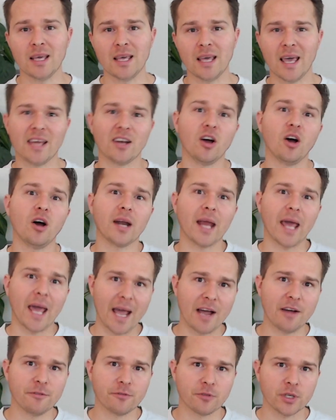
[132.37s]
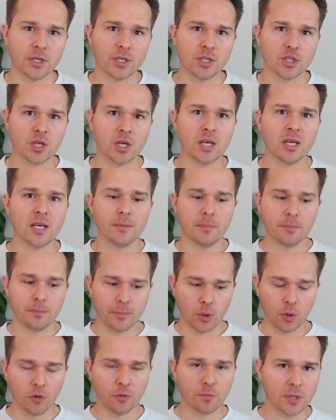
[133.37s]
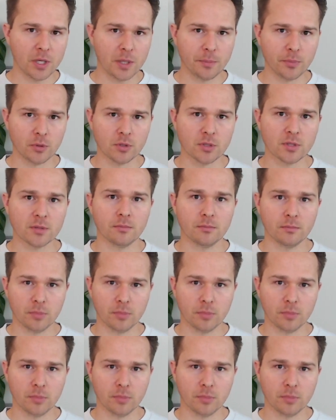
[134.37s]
And on average, both people's